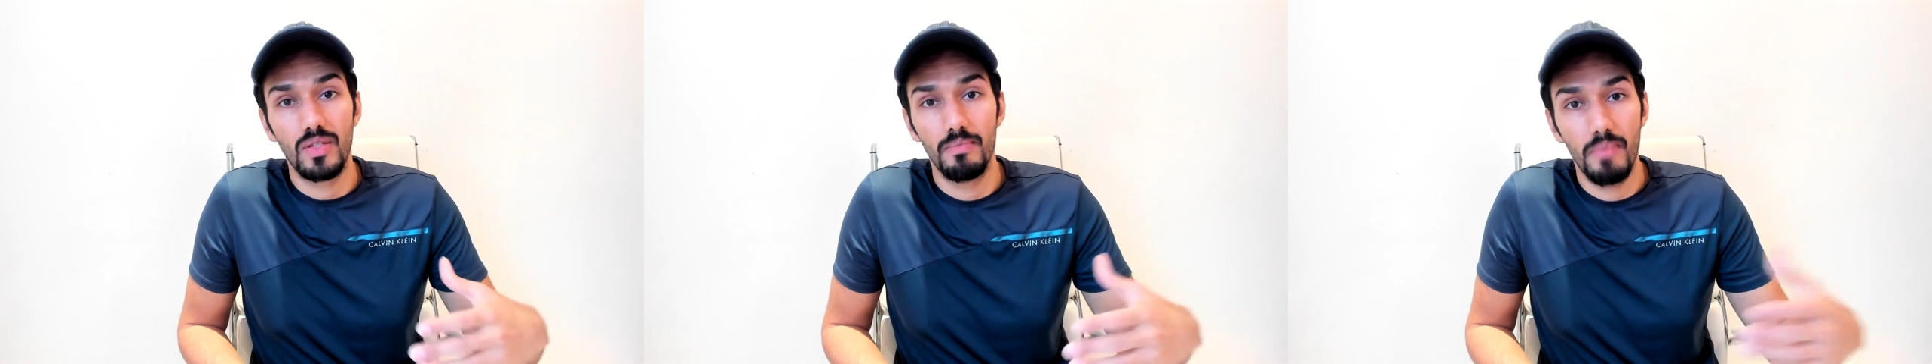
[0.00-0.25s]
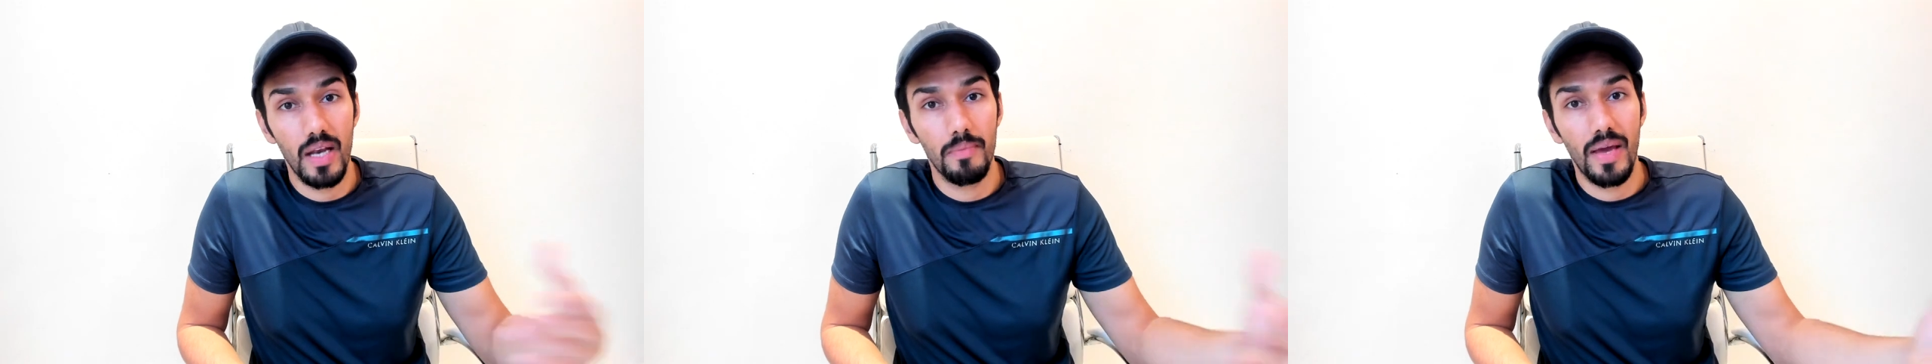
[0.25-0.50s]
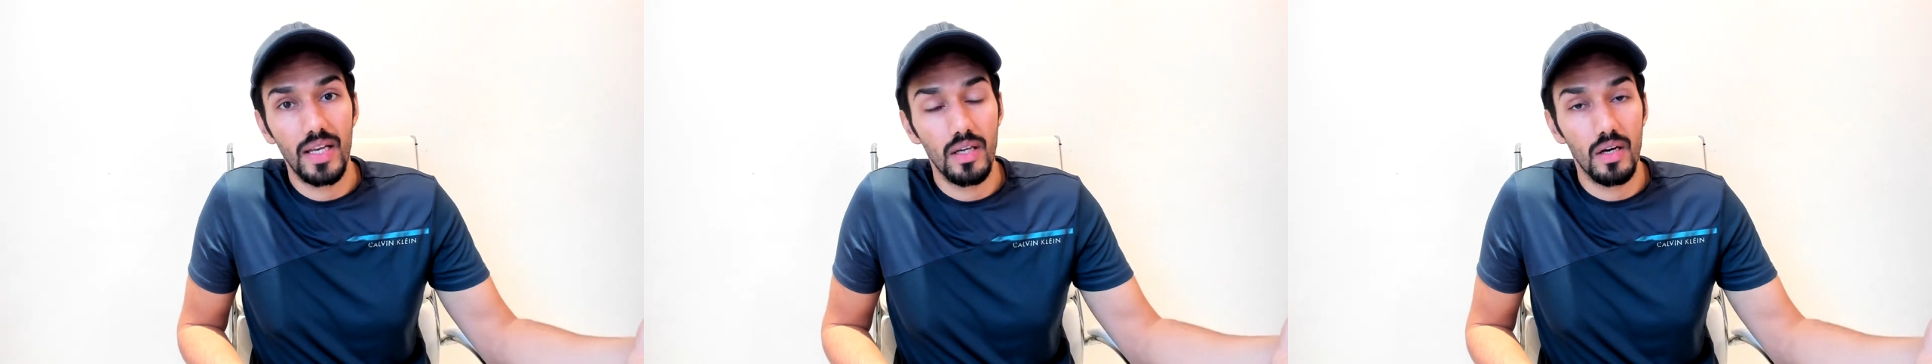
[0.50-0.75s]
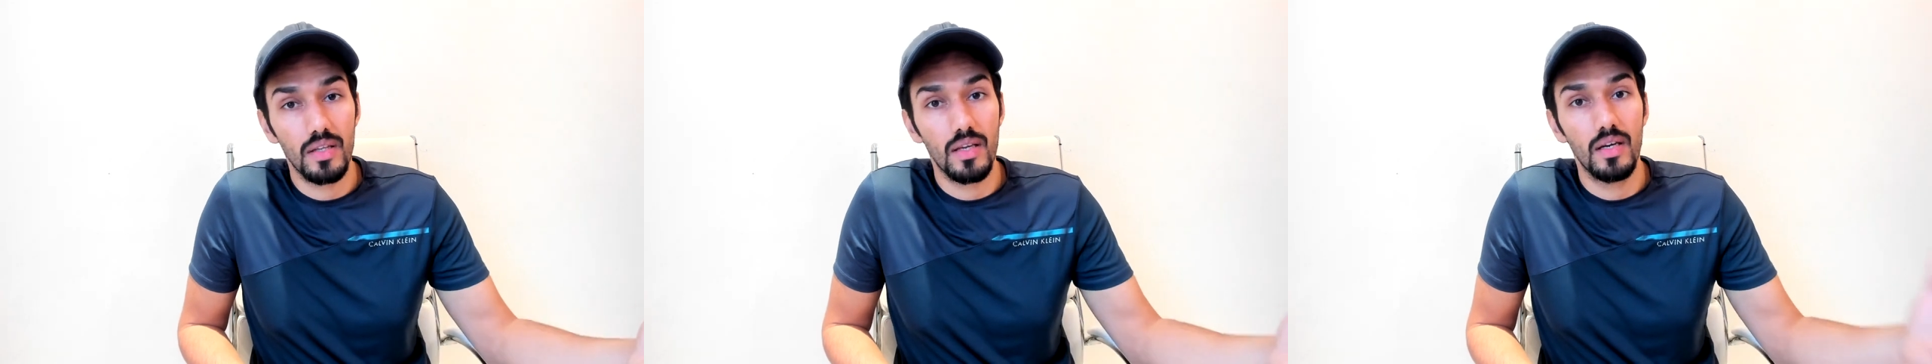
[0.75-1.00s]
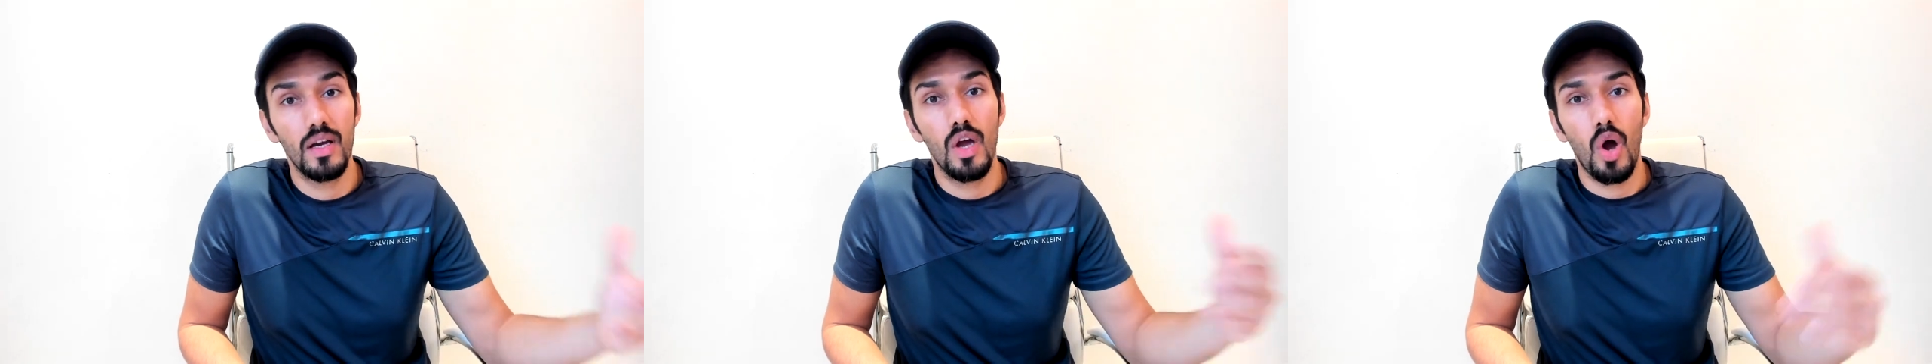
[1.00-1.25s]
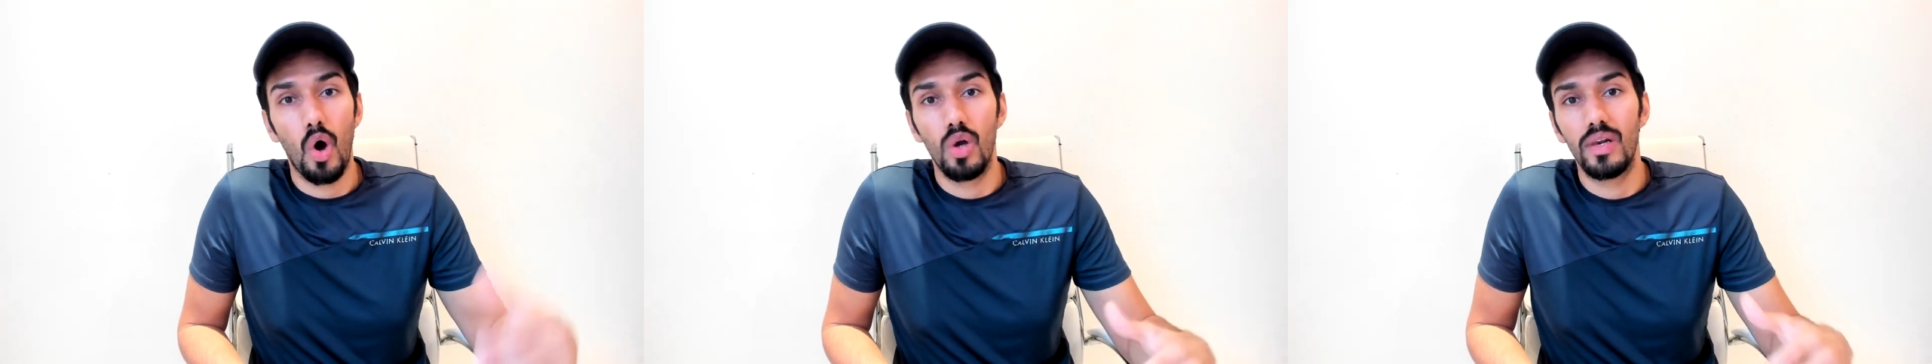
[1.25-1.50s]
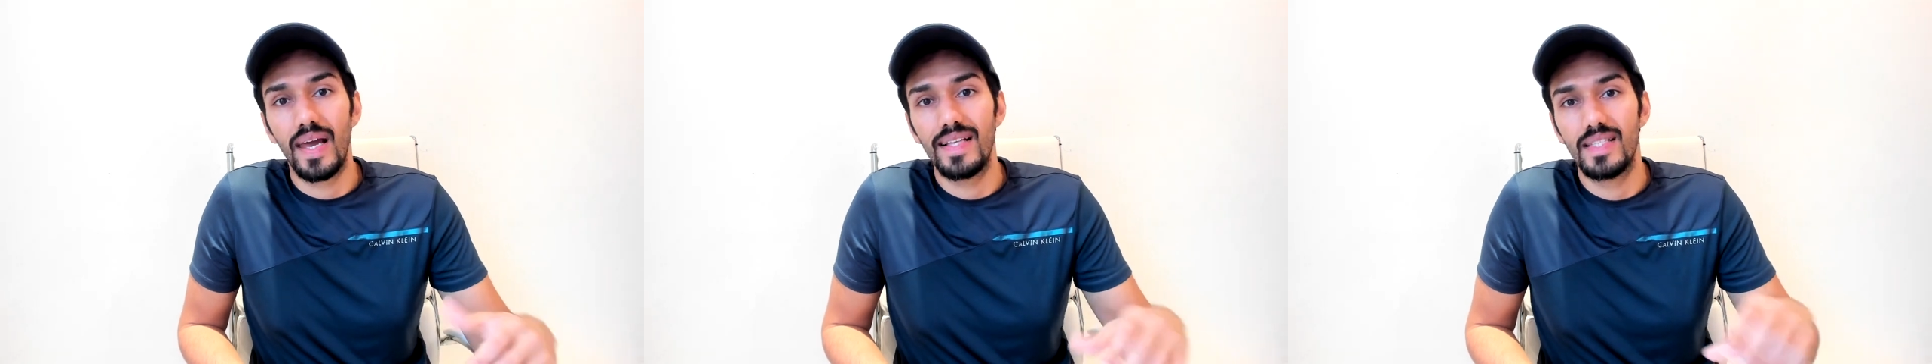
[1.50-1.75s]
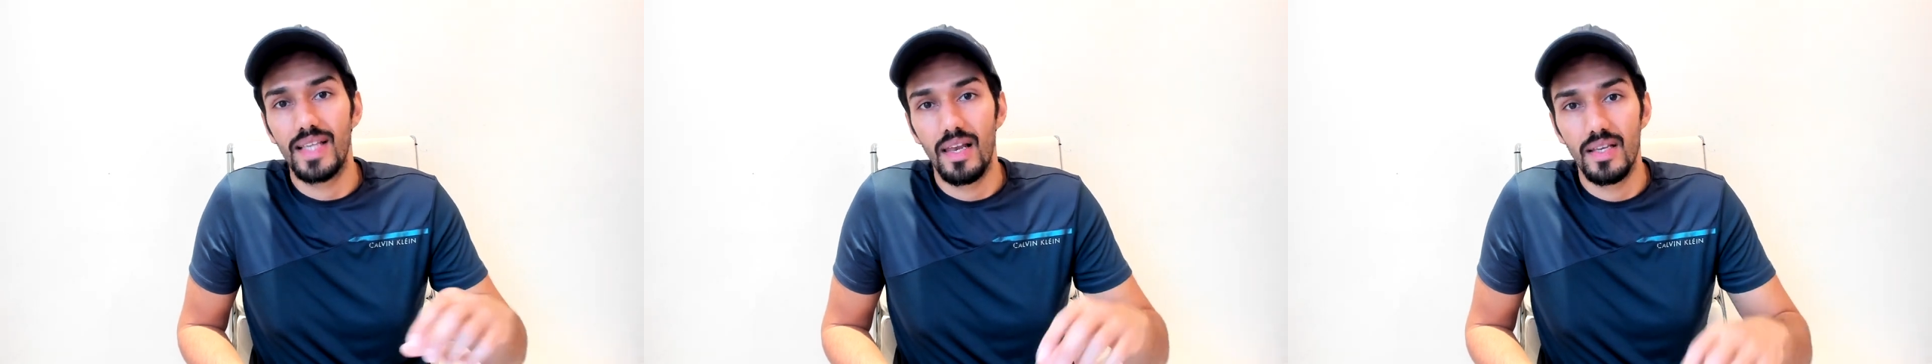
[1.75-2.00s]
many other online
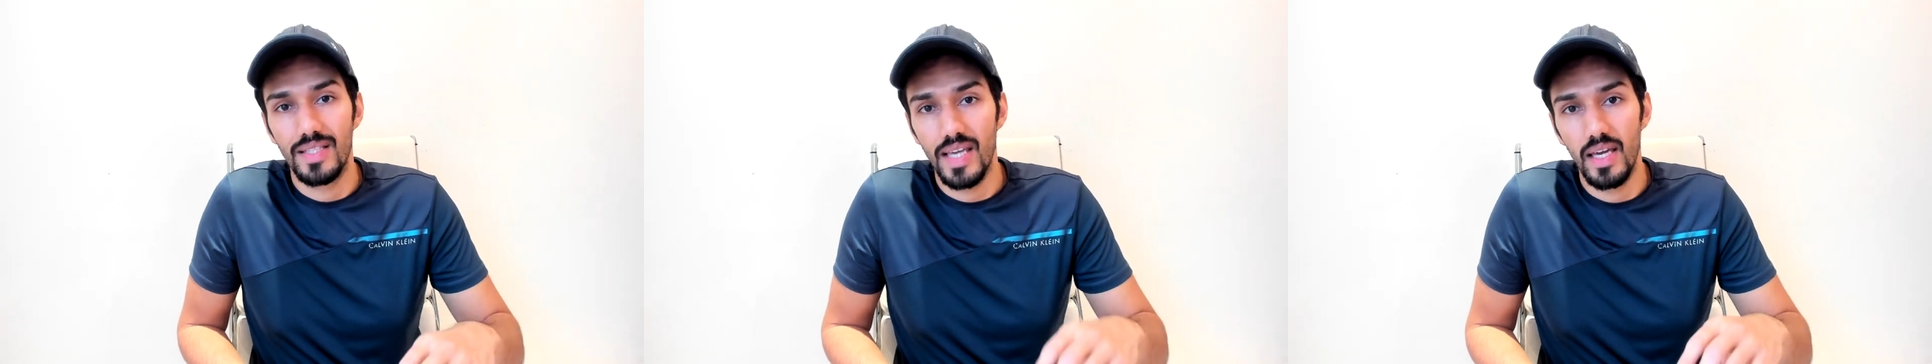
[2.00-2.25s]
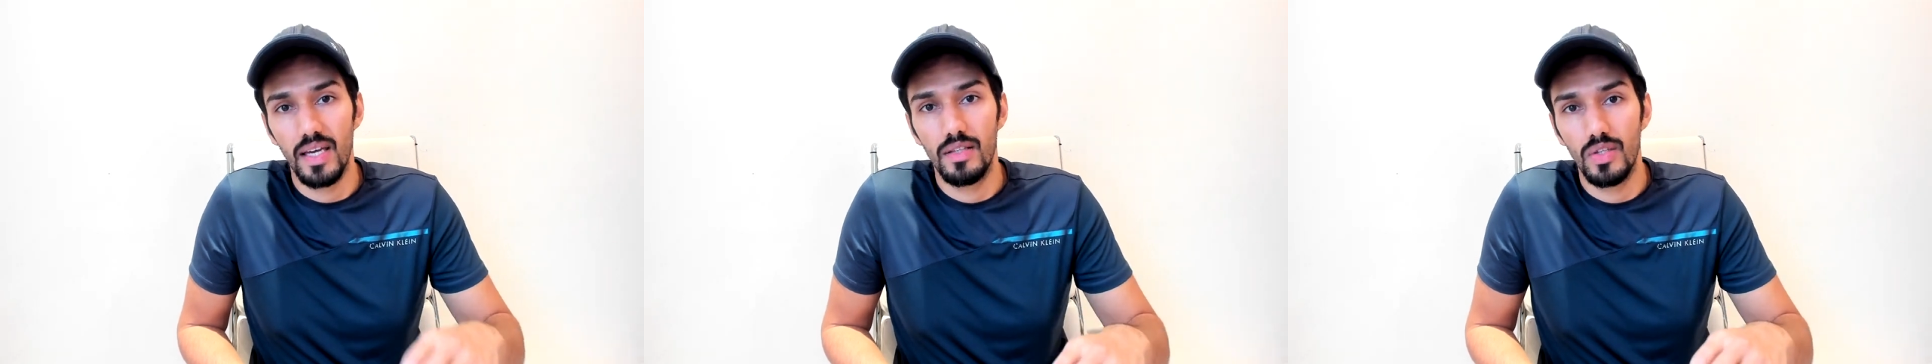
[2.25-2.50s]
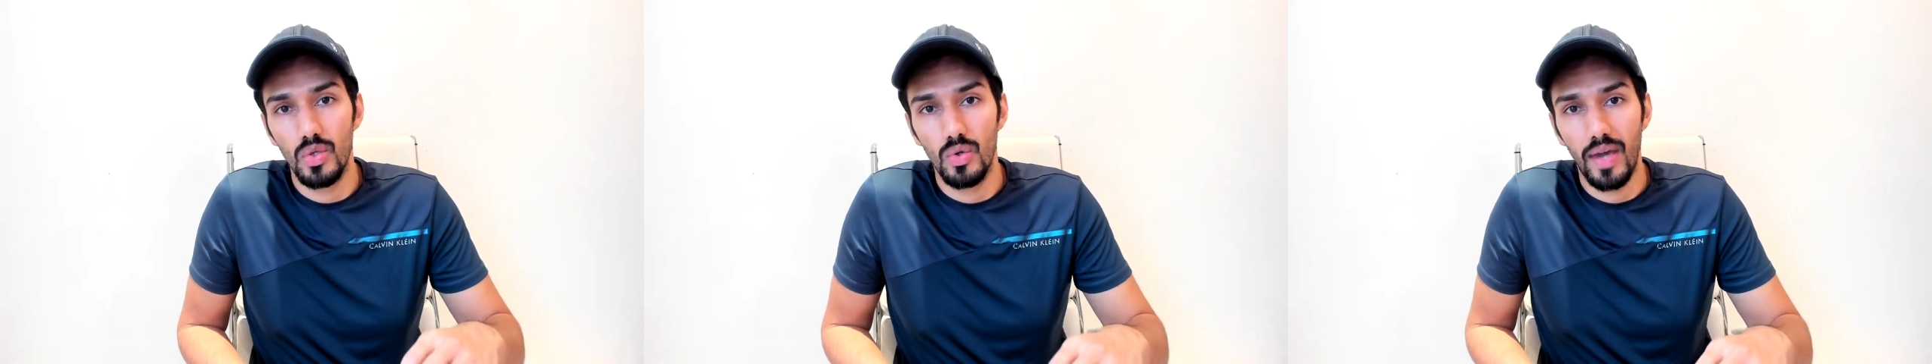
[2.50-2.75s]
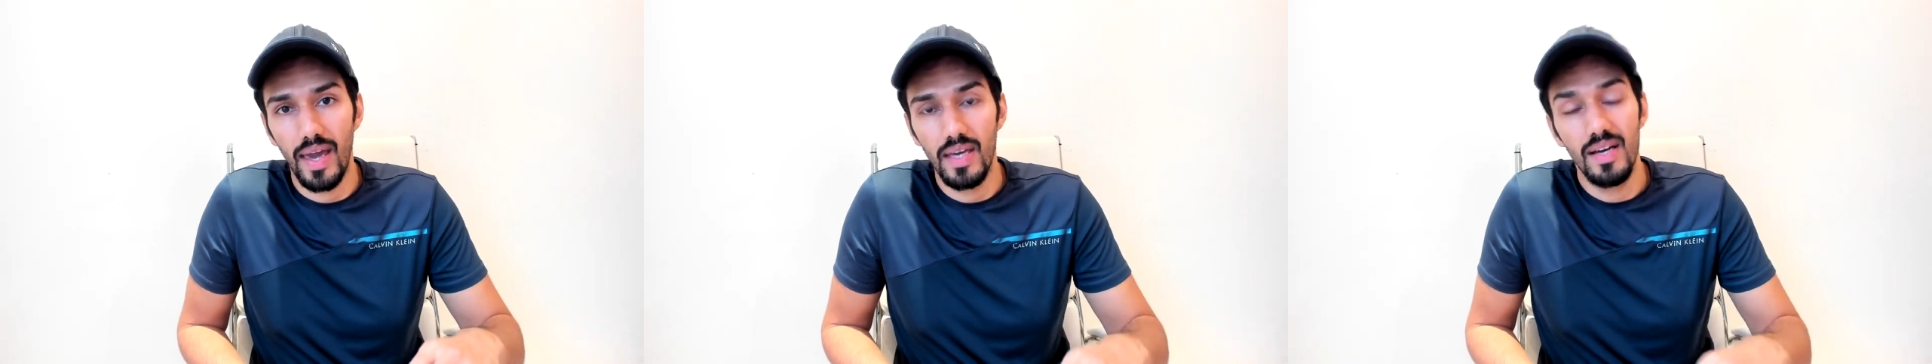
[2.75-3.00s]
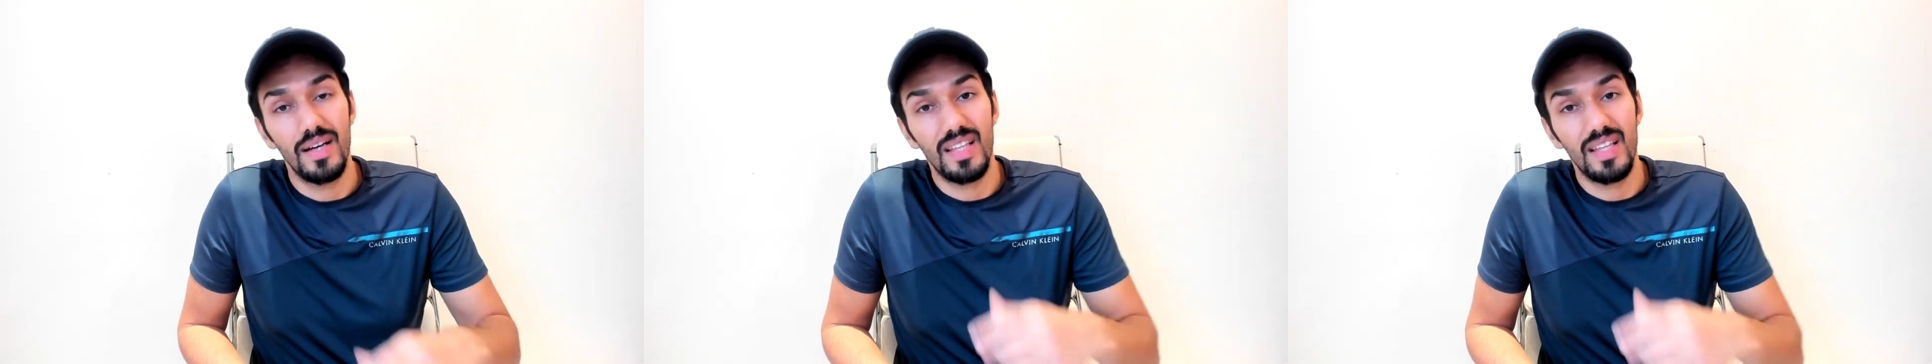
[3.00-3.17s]
sellers here in the UK,